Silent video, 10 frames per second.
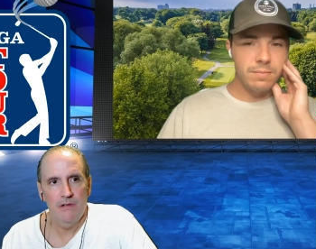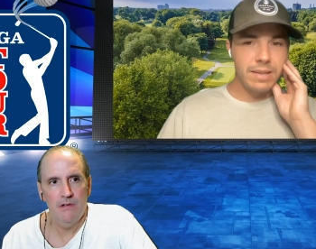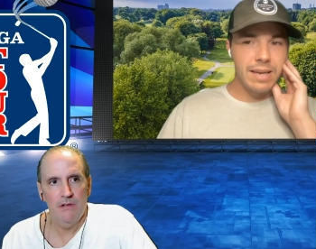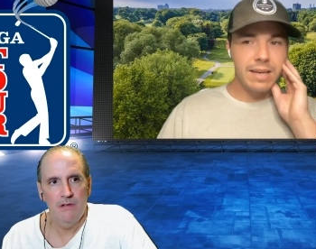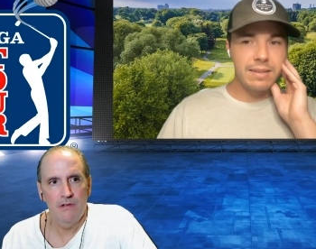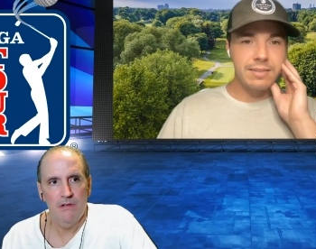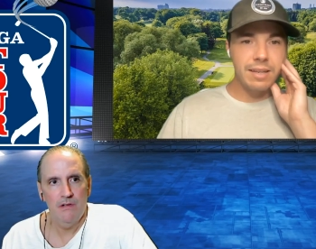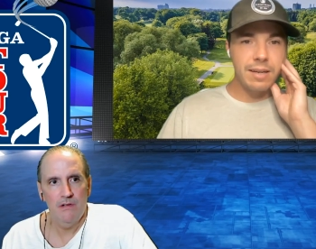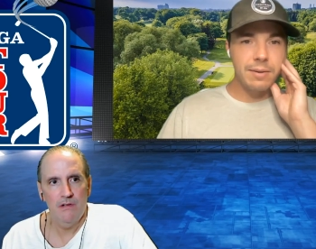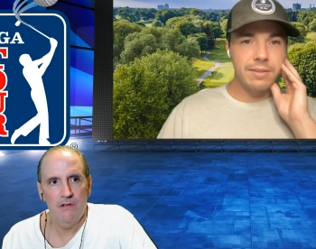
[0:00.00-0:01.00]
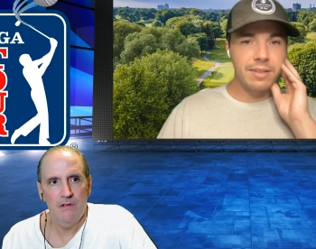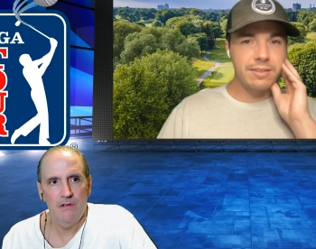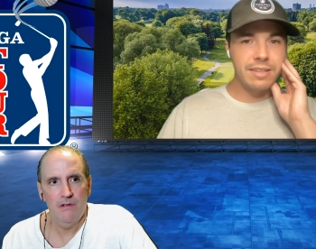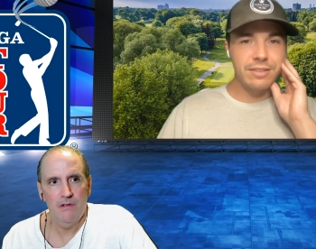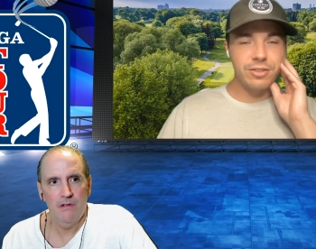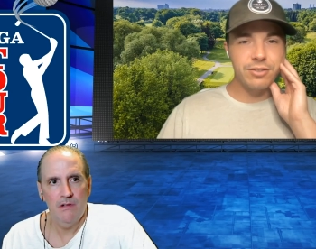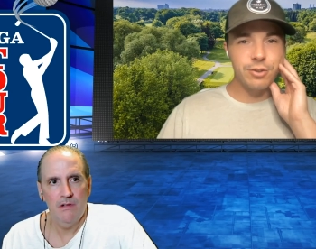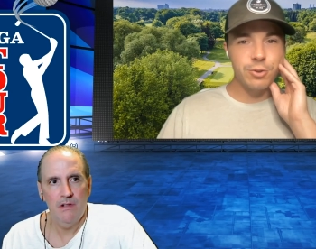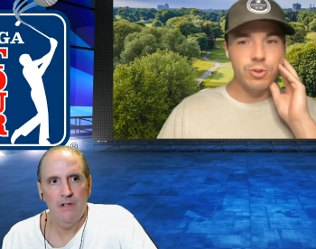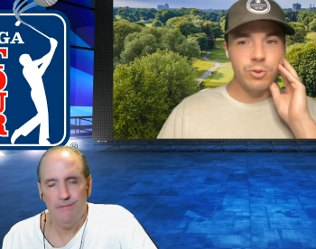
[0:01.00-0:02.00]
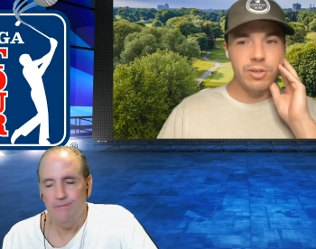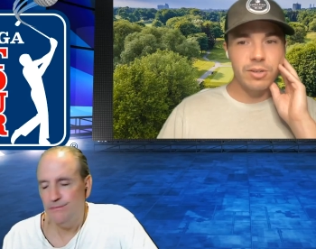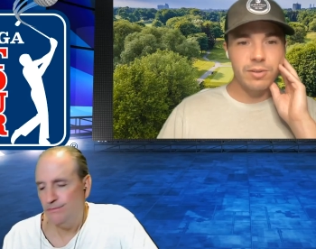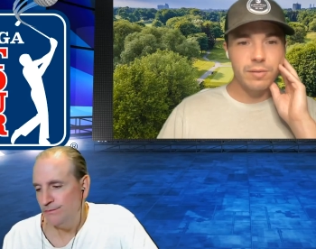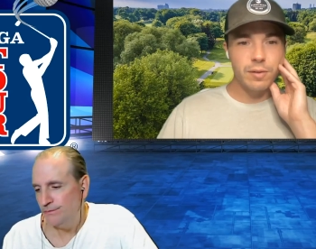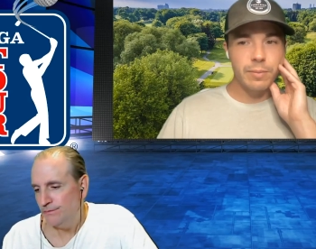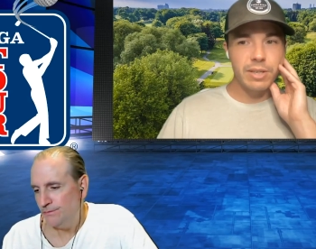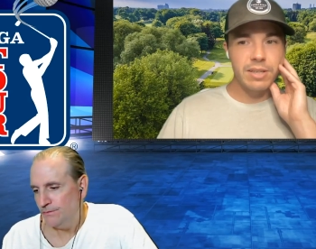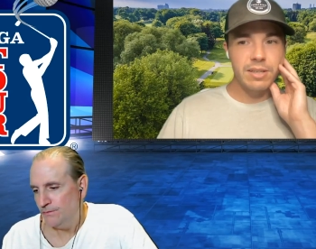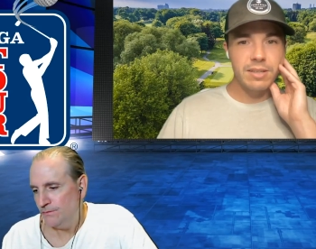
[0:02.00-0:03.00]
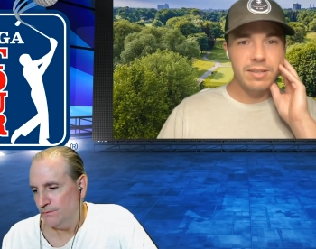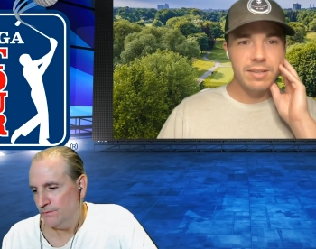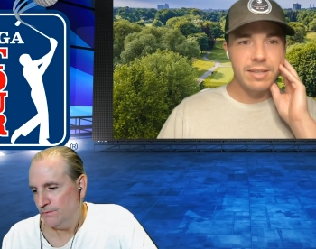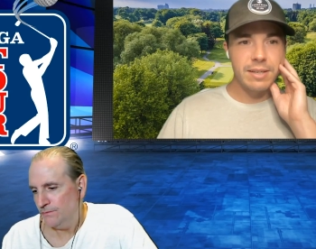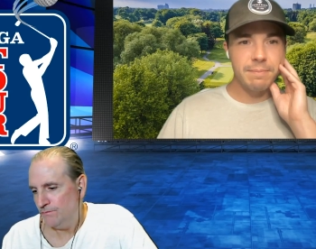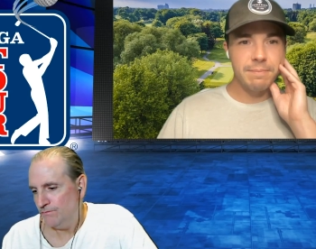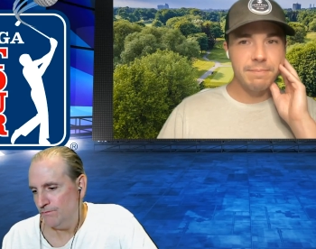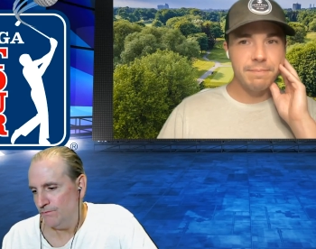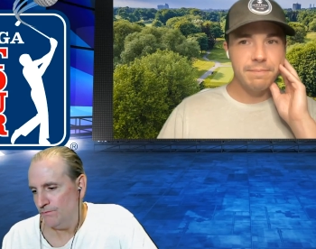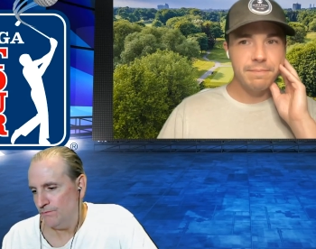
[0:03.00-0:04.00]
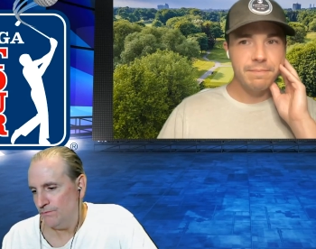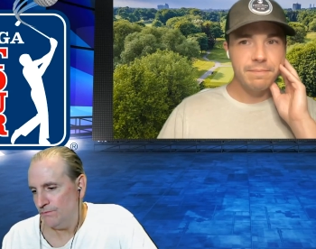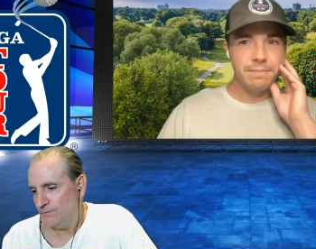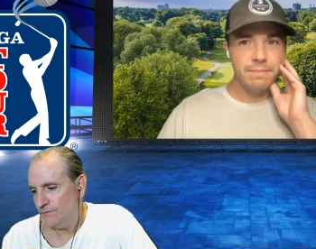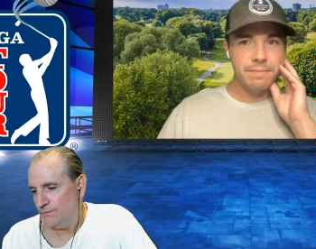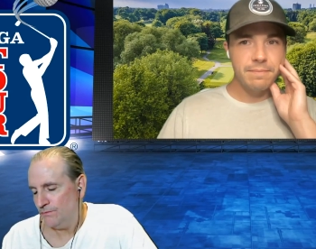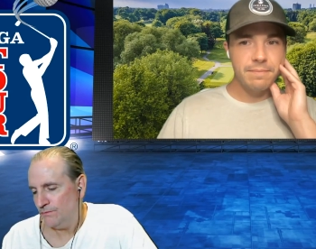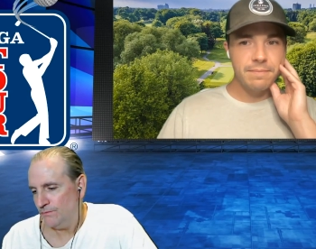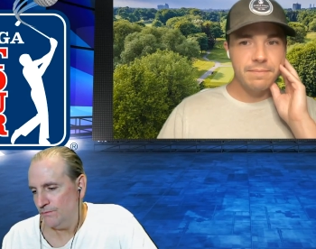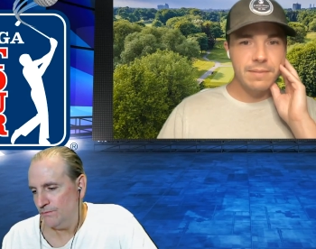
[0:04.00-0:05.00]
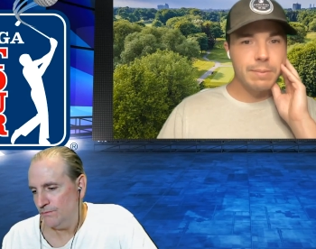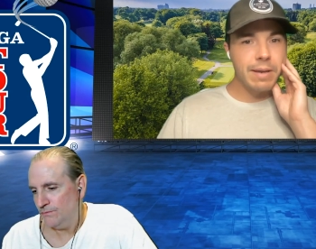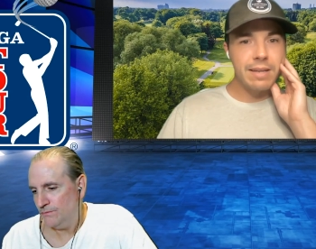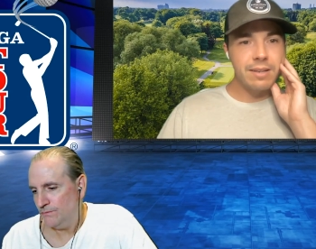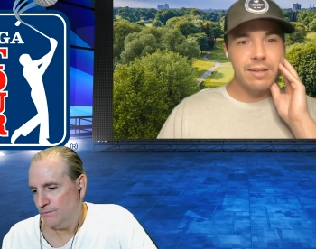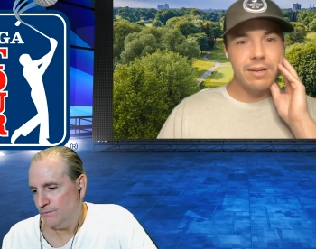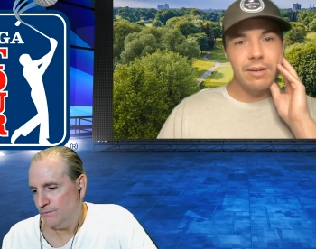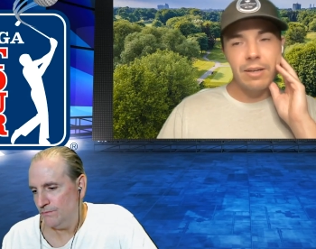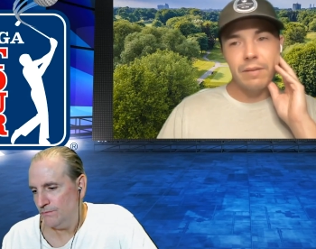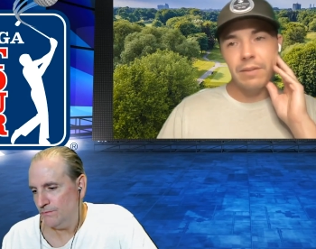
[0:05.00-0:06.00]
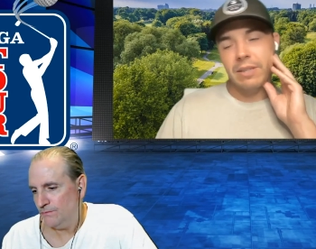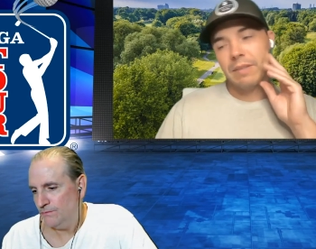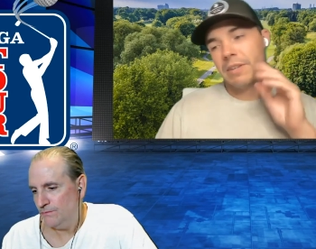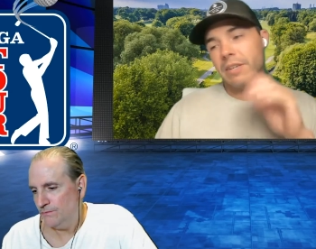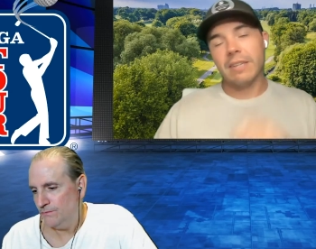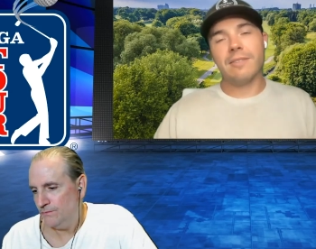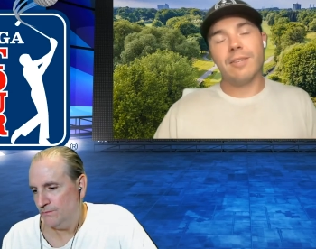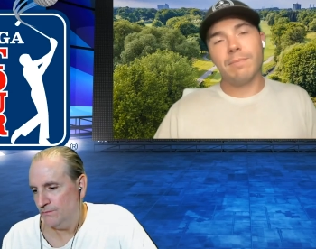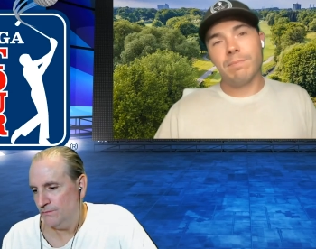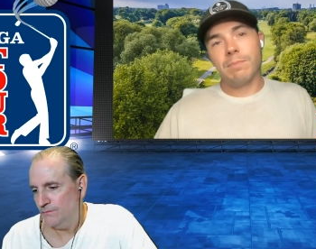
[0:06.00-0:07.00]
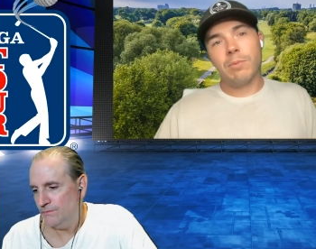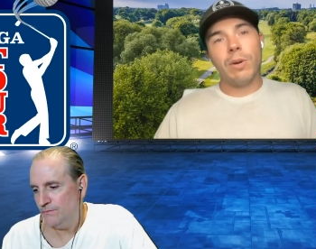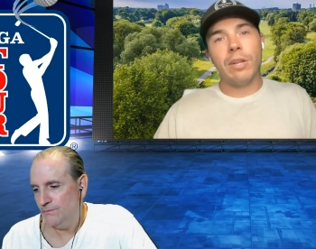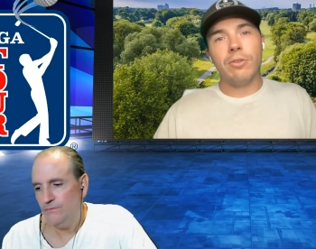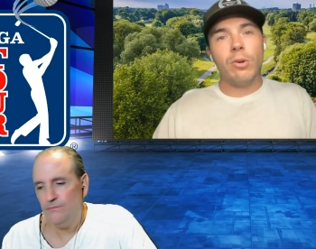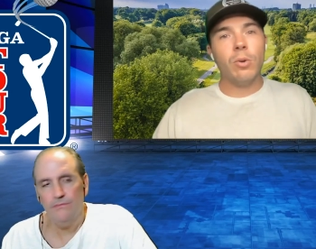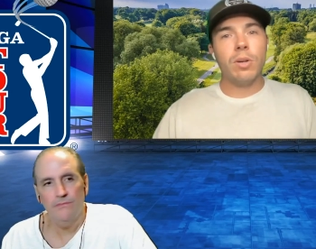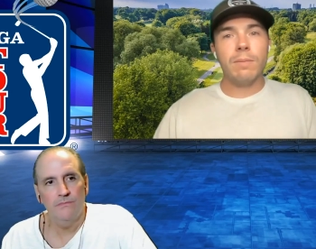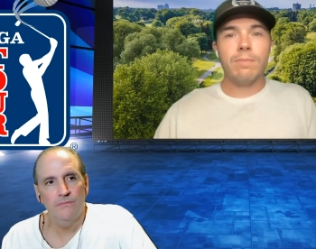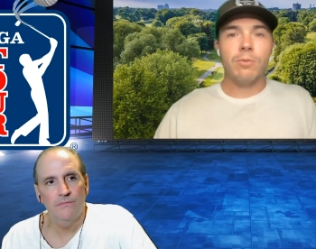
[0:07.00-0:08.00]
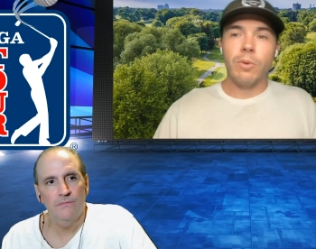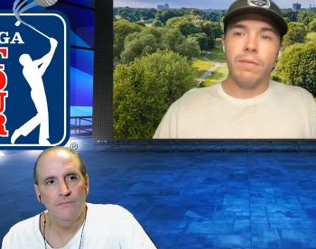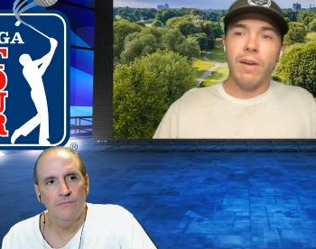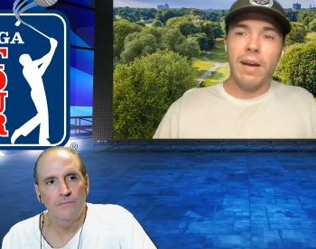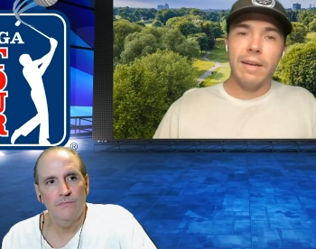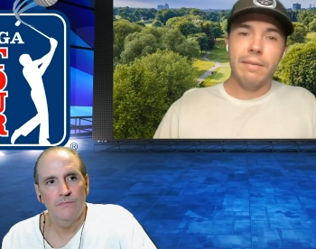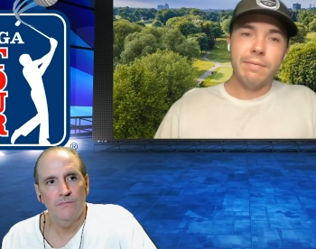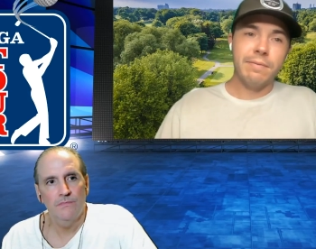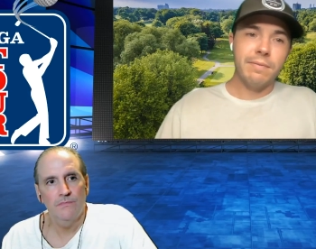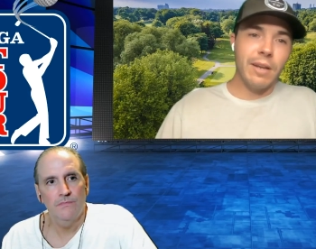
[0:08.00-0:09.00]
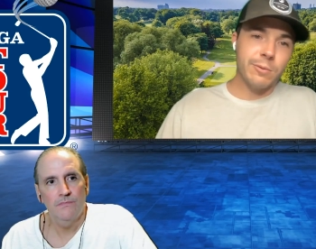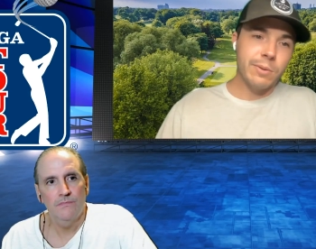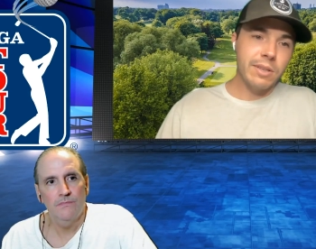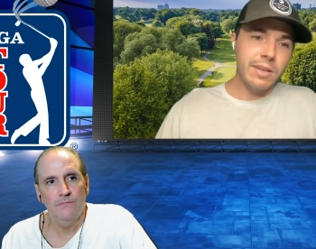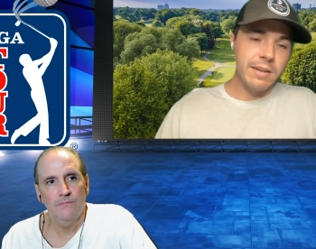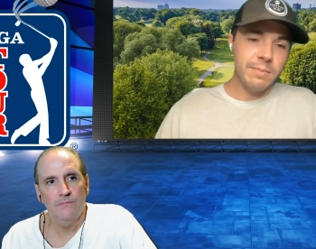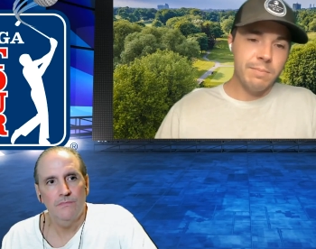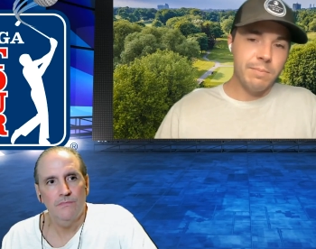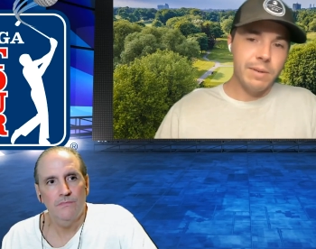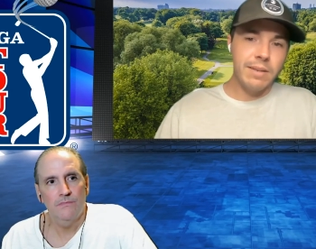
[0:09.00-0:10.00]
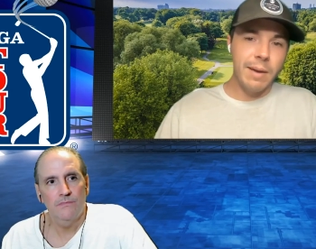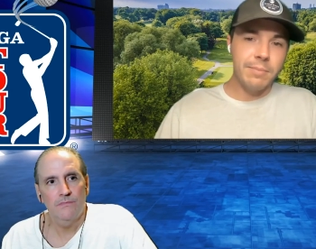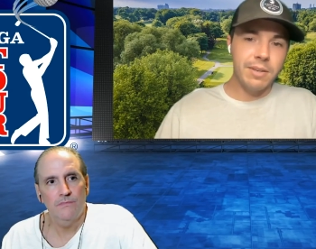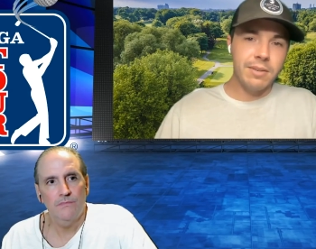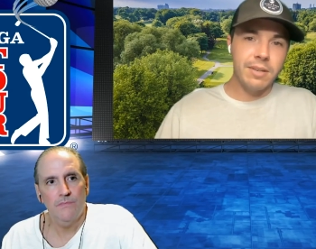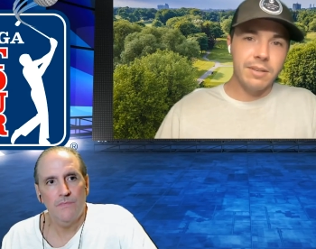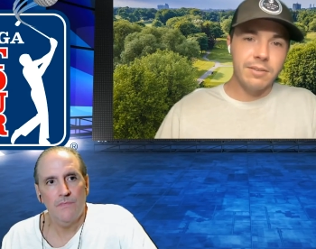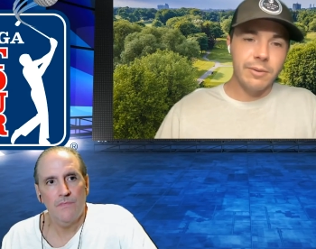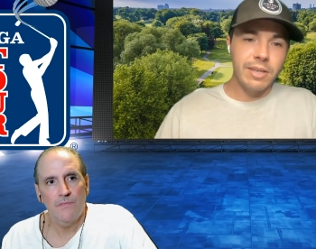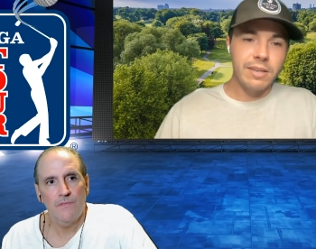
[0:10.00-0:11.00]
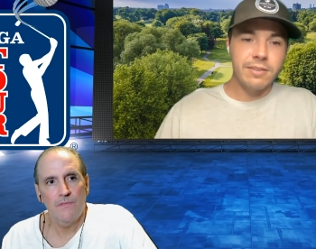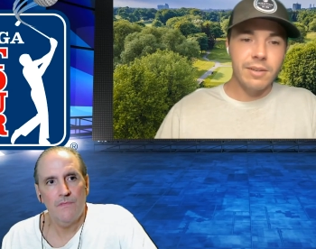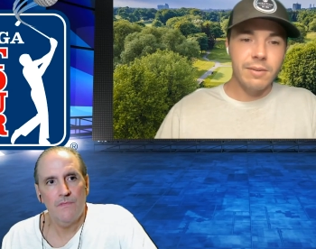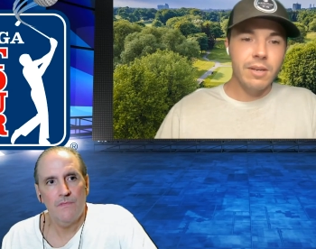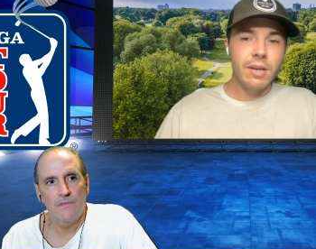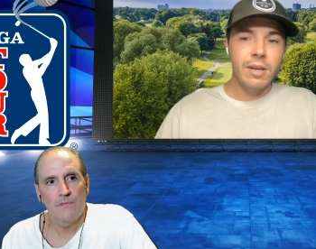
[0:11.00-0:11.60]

Speaker 1: Yeah, 16 is just too short for me. Um I mean if he if he gets to 22 or 25 next week I'd be tempted because you know he is a